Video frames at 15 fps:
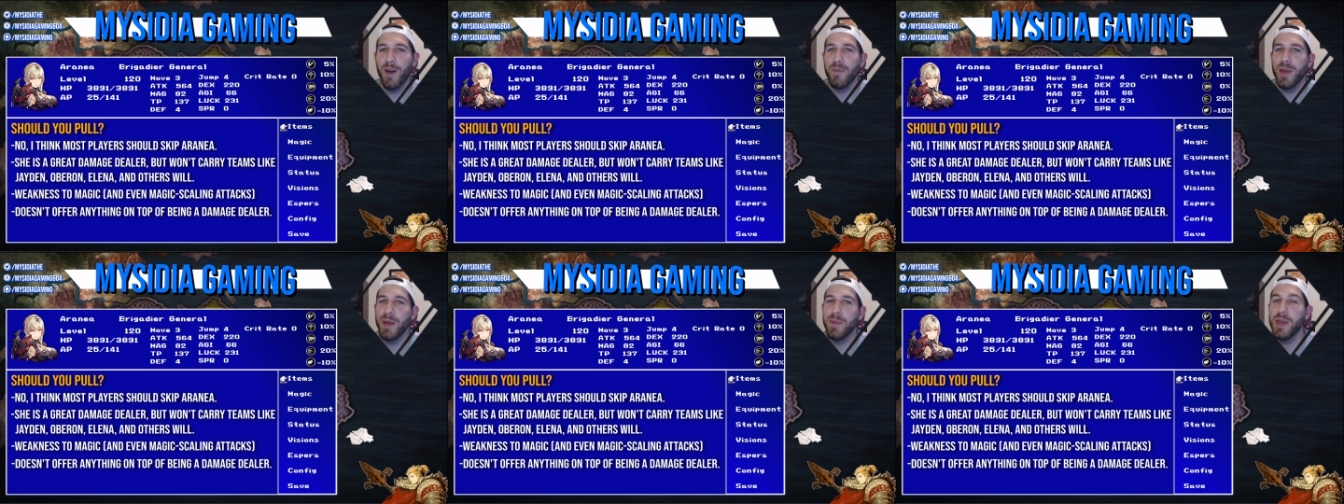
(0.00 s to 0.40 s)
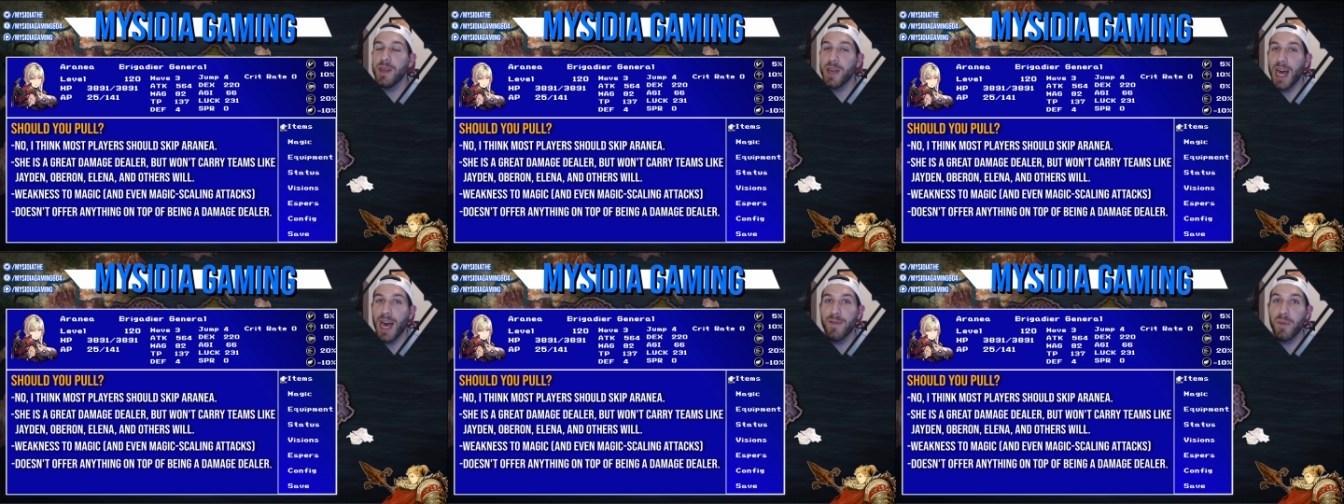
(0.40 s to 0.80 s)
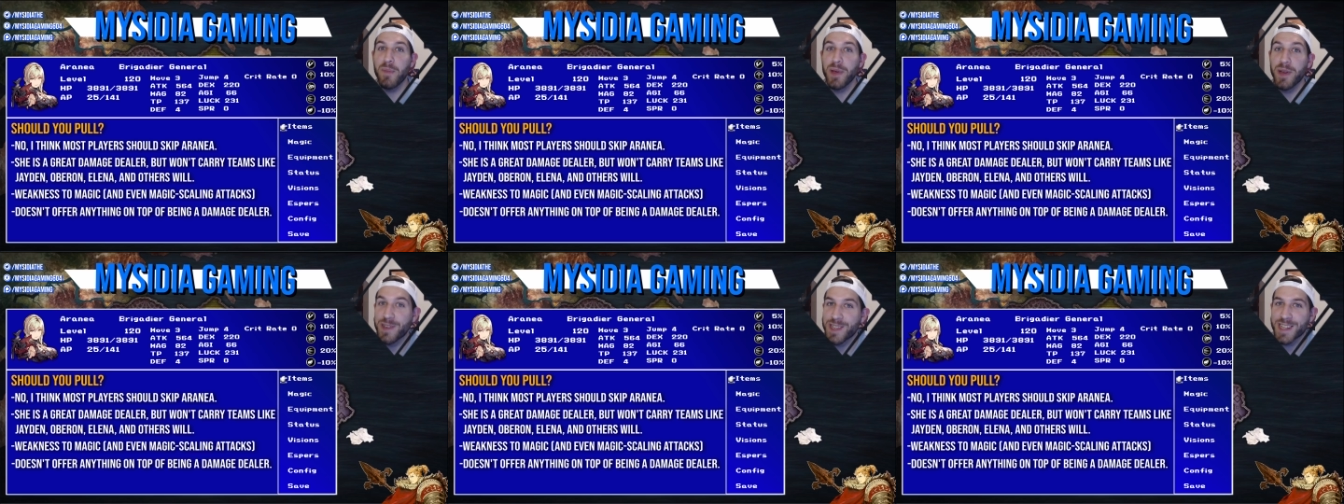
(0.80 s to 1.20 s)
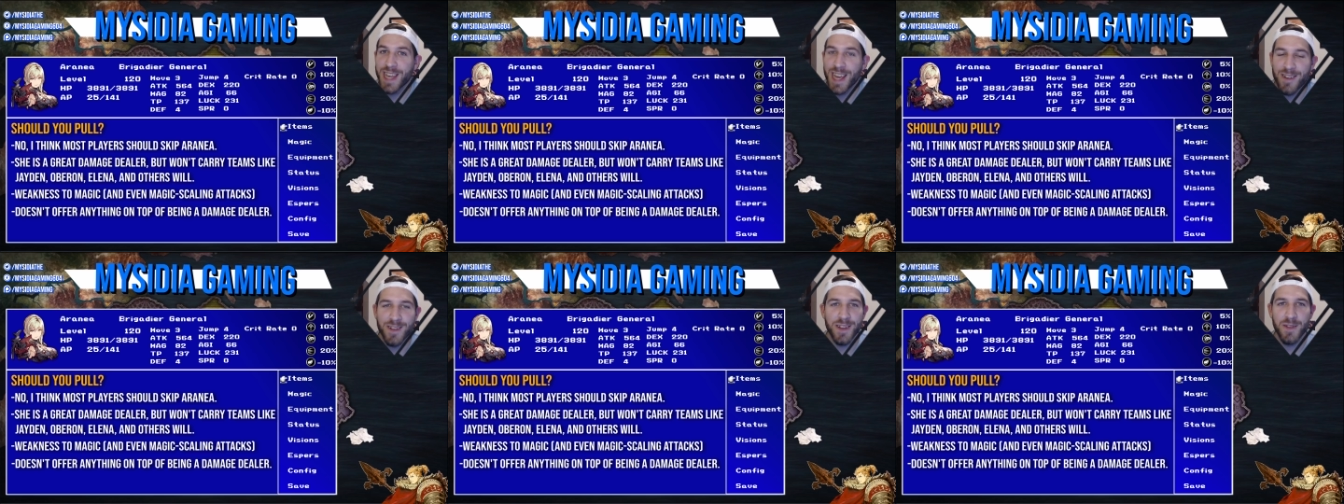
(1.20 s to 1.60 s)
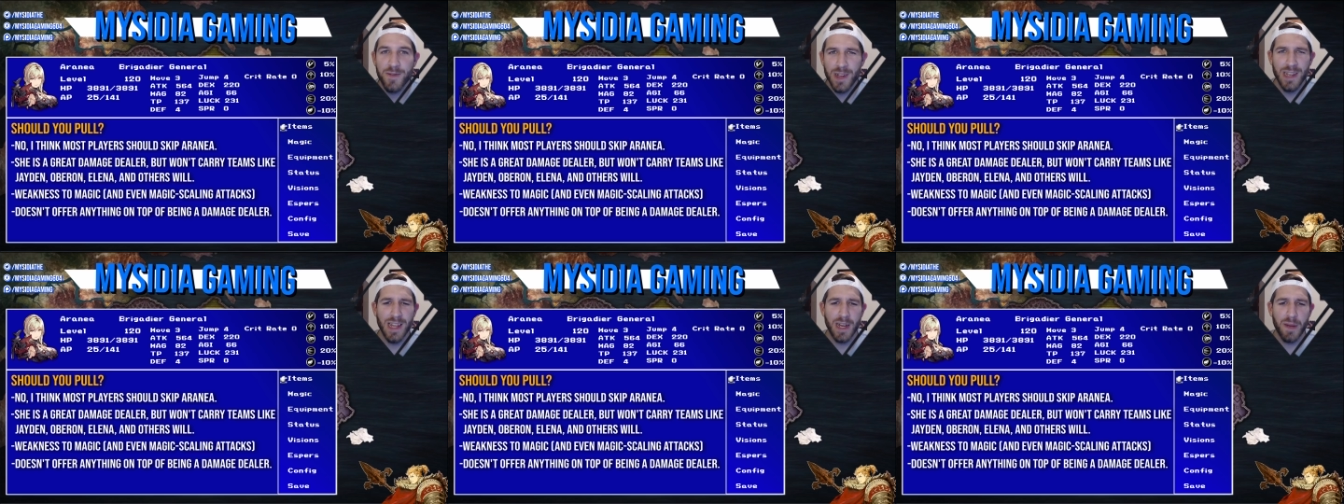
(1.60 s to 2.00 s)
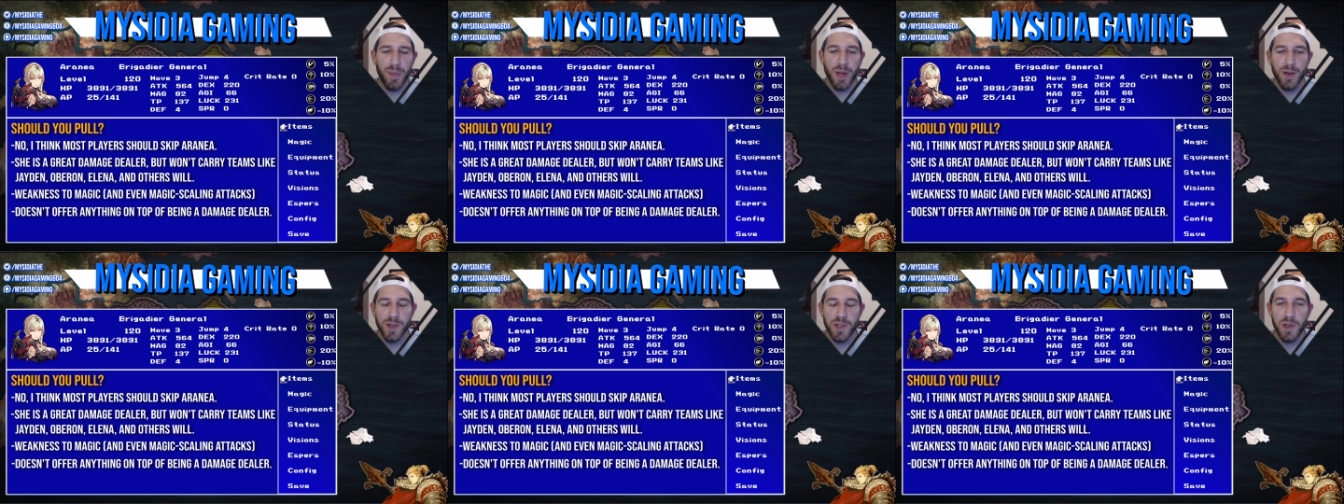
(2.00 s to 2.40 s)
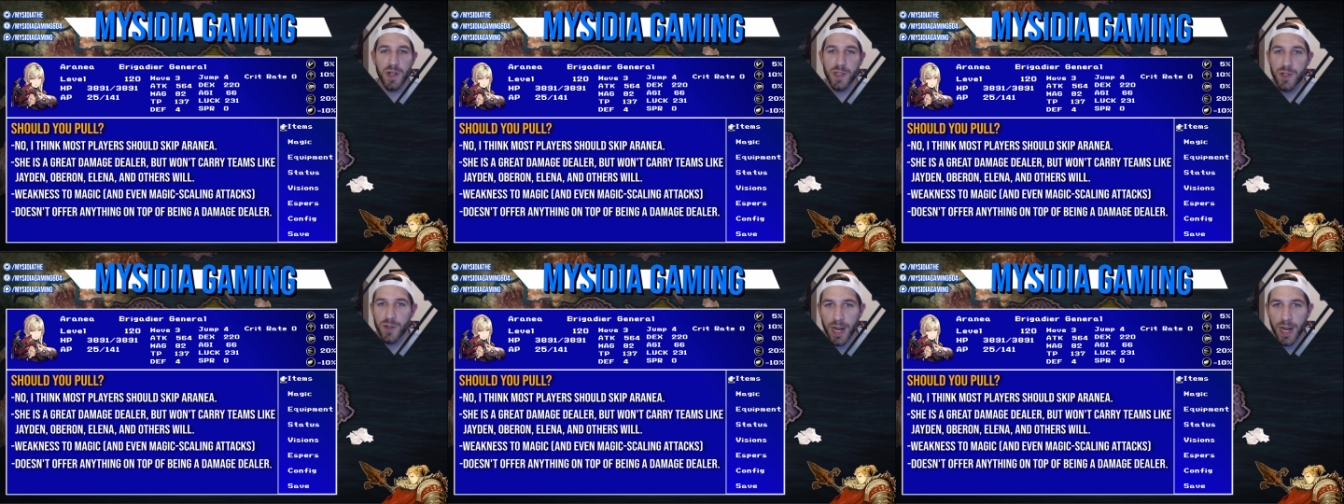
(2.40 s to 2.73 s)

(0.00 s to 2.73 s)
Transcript: Maybe you have a Pierce account and you really like Pierce units.